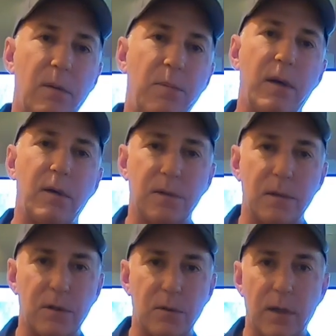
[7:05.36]

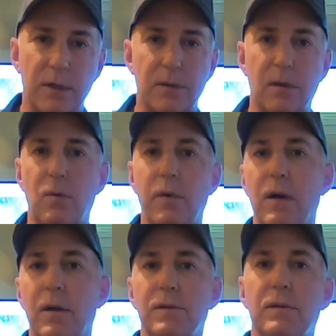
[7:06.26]
situational
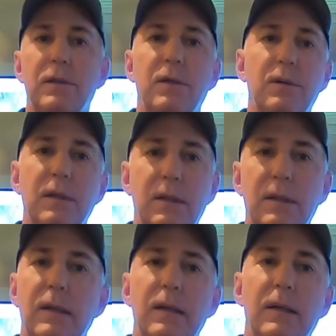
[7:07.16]
awareness than you
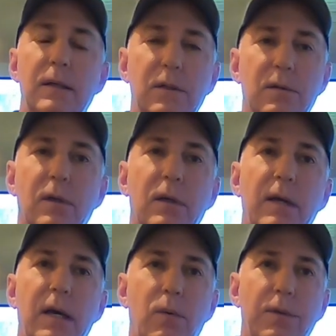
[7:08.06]
did just looking
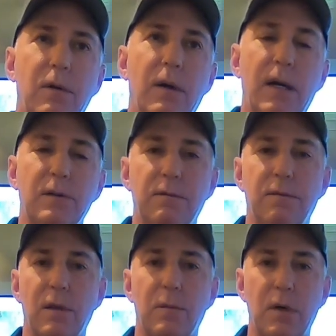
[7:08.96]
out with your eyes in
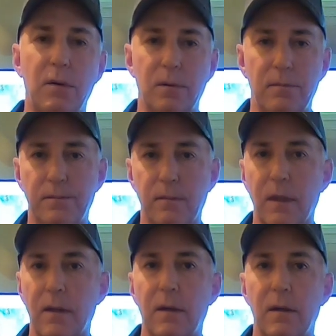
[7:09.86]
front of the boat.
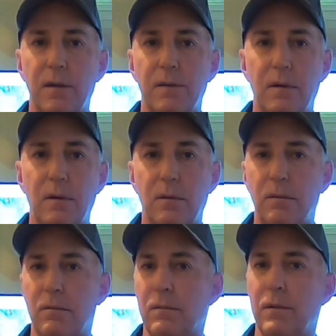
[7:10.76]
And
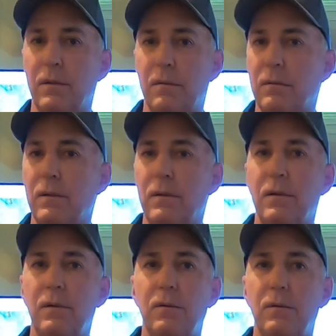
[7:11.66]
so
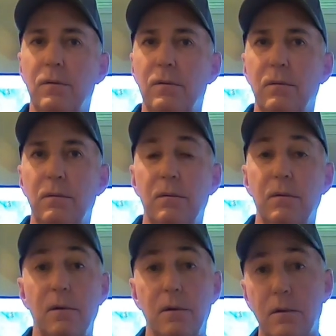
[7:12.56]
you
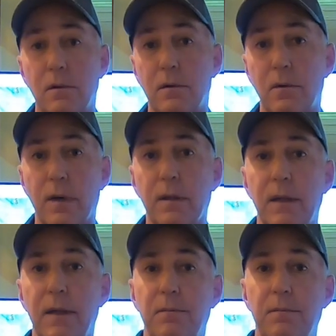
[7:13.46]

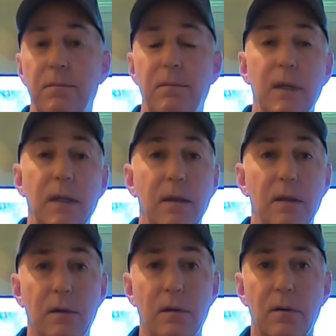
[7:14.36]
quickly
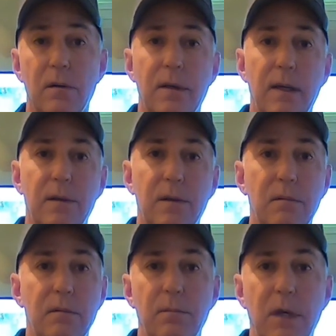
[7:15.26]
learn that
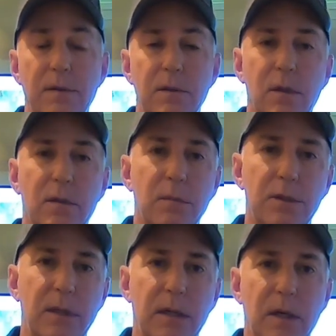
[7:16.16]
messing with the
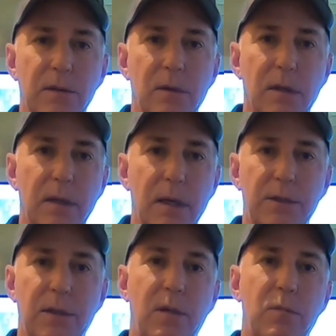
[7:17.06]
machine doesn't really
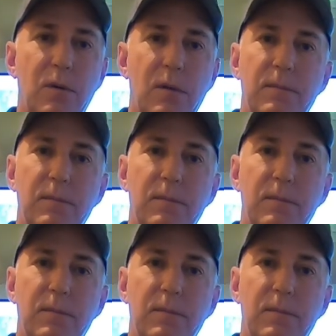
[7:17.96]
get you anymore.